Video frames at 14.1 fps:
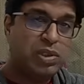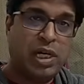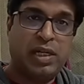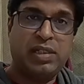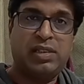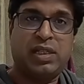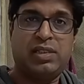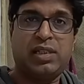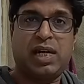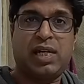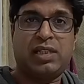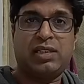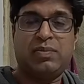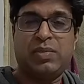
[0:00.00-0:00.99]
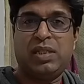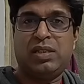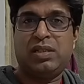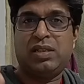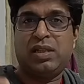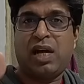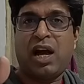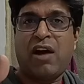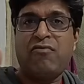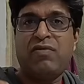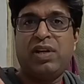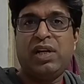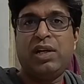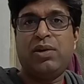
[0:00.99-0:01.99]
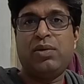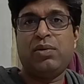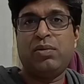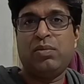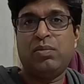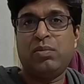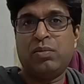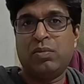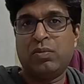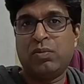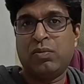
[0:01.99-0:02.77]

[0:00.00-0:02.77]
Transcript: 36 hours, means half day to